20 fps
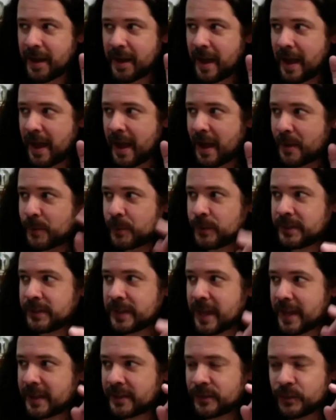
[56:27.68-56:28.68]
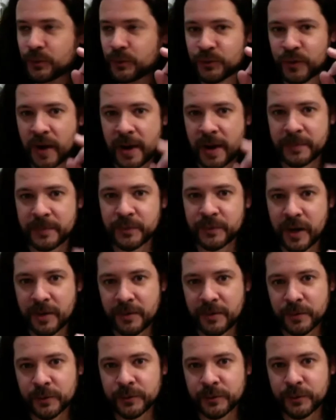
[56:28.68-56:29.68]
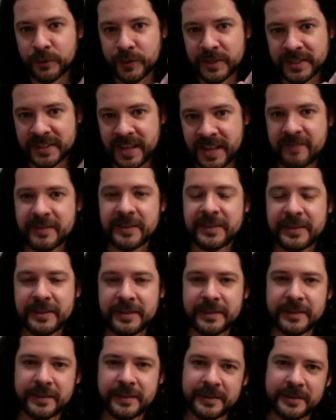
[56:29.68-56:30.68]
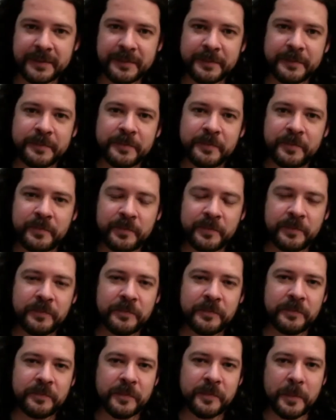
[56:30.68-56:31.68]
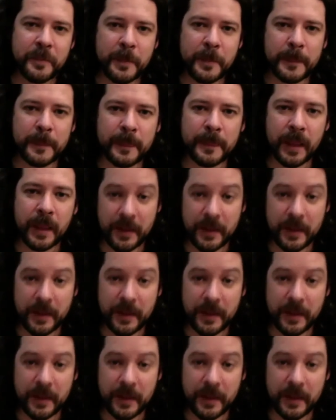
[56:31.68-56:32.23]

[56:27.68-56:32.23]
I would like to time travel to the seventies in